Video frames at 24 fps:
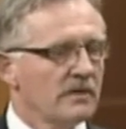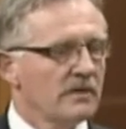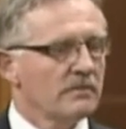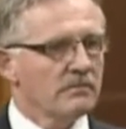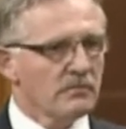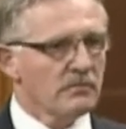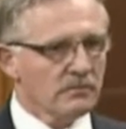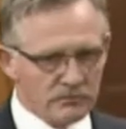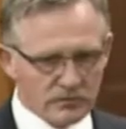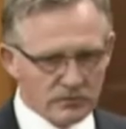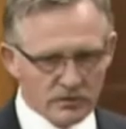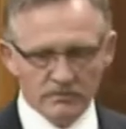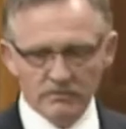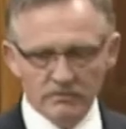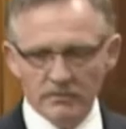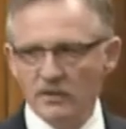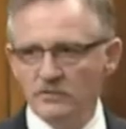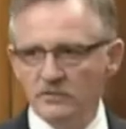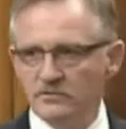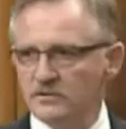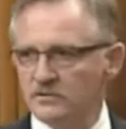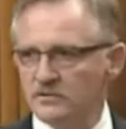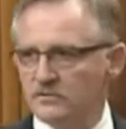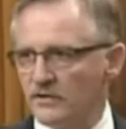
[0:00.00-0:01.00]
It
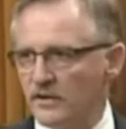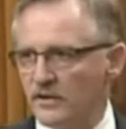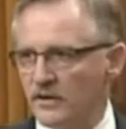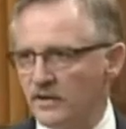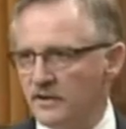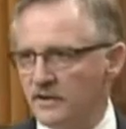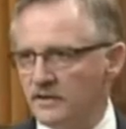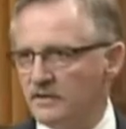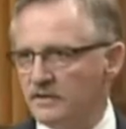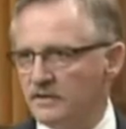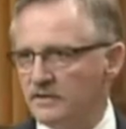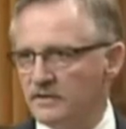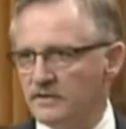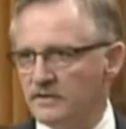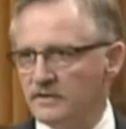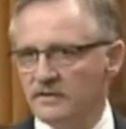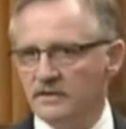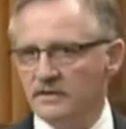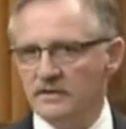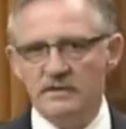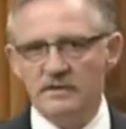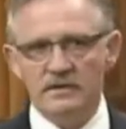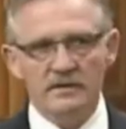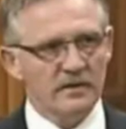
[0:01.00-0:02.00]
promotes trade,
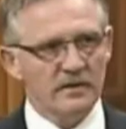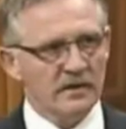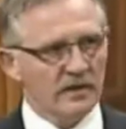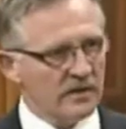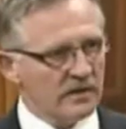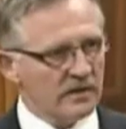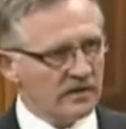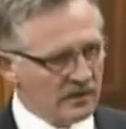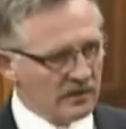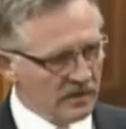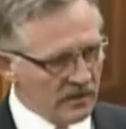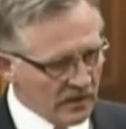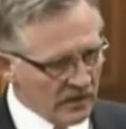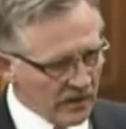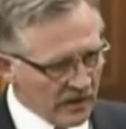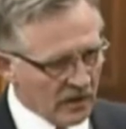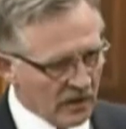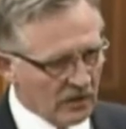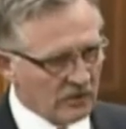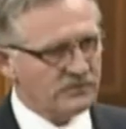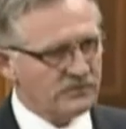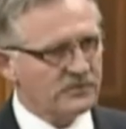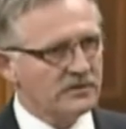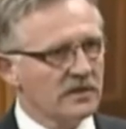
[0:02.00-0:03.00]
it
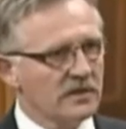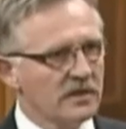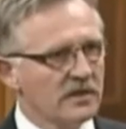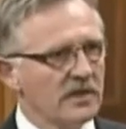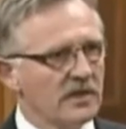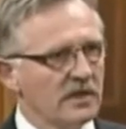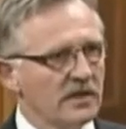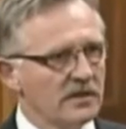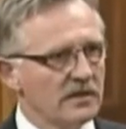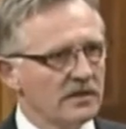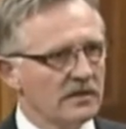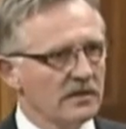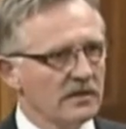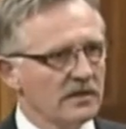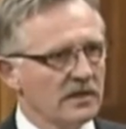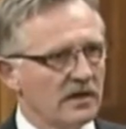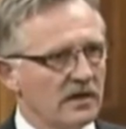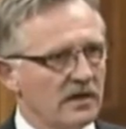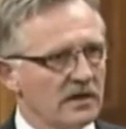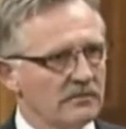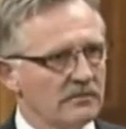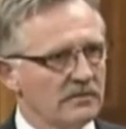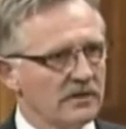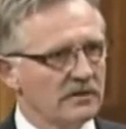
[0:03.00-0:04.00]
helps the Canadian
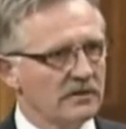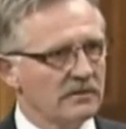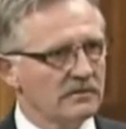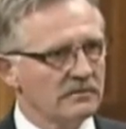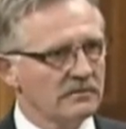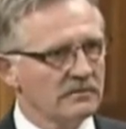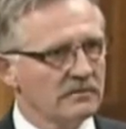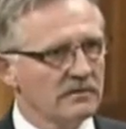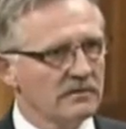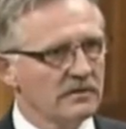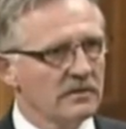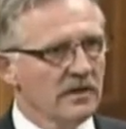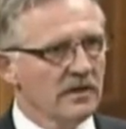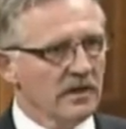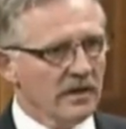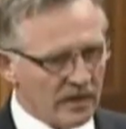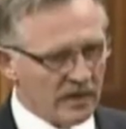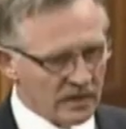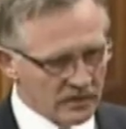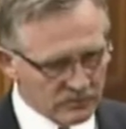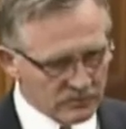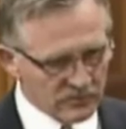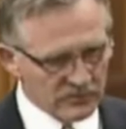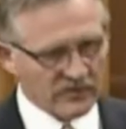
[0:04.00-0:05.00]
economy,
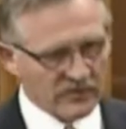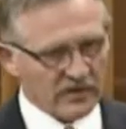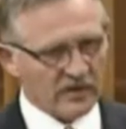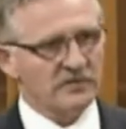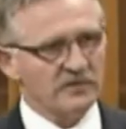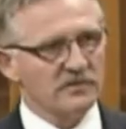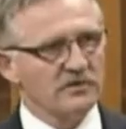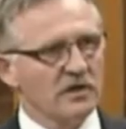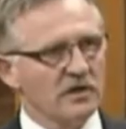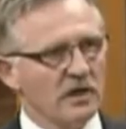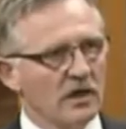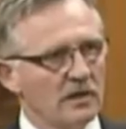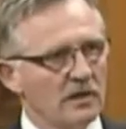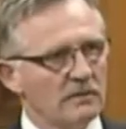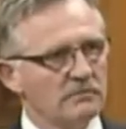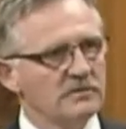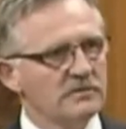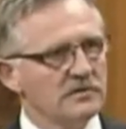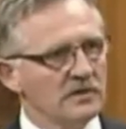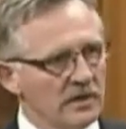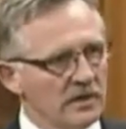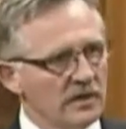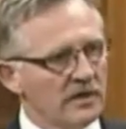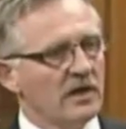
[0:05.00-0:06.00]
and it provides
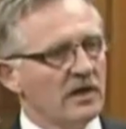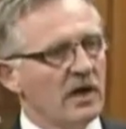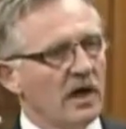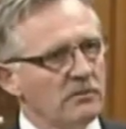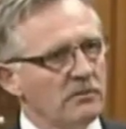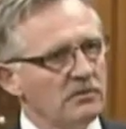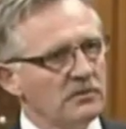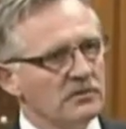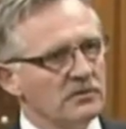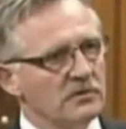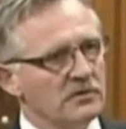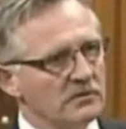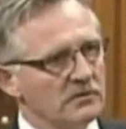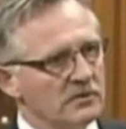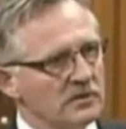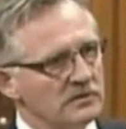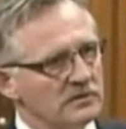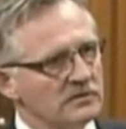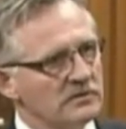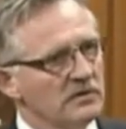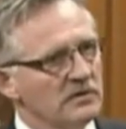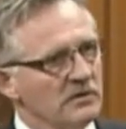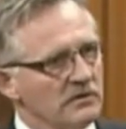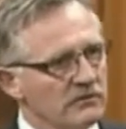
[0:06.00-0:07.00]
jobs and
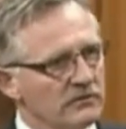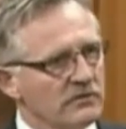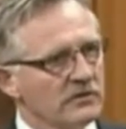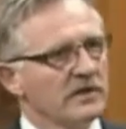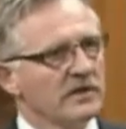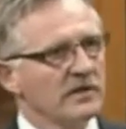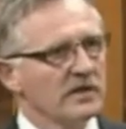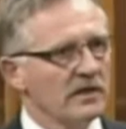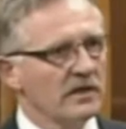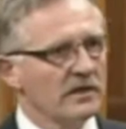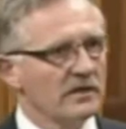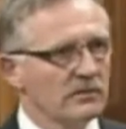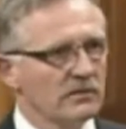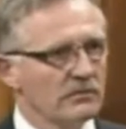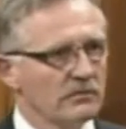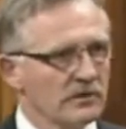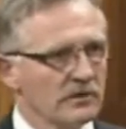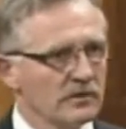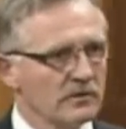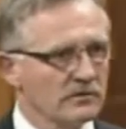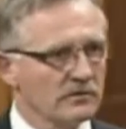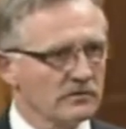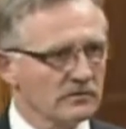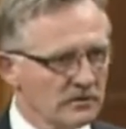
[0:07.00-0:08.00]
opportunities for Canadian
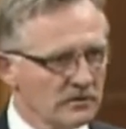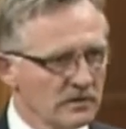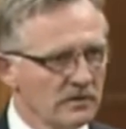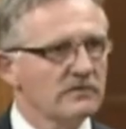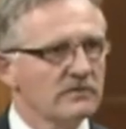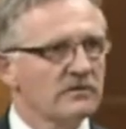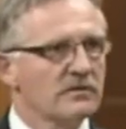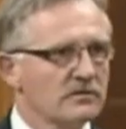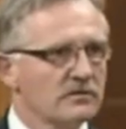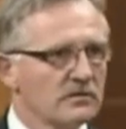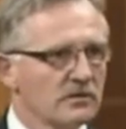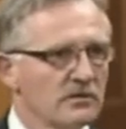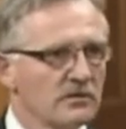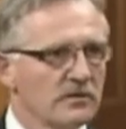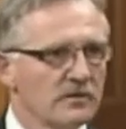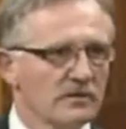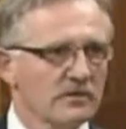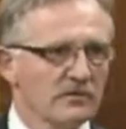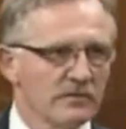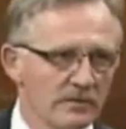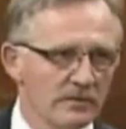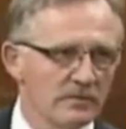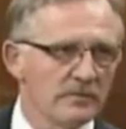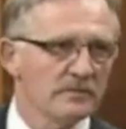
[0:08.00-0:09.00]
workers. This is a good
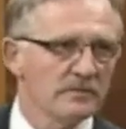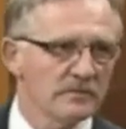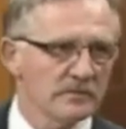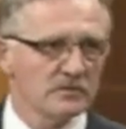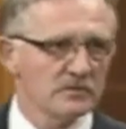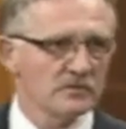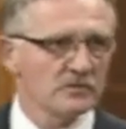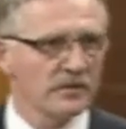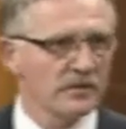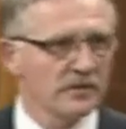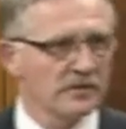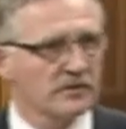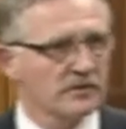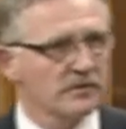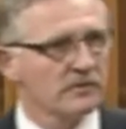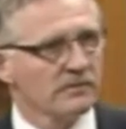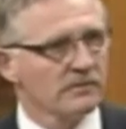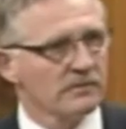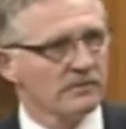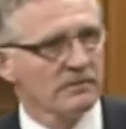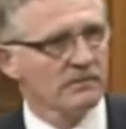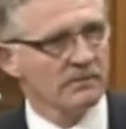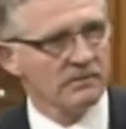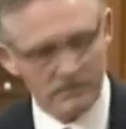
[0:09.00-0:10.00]
agreement, Mr. Speaker.
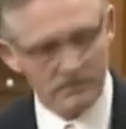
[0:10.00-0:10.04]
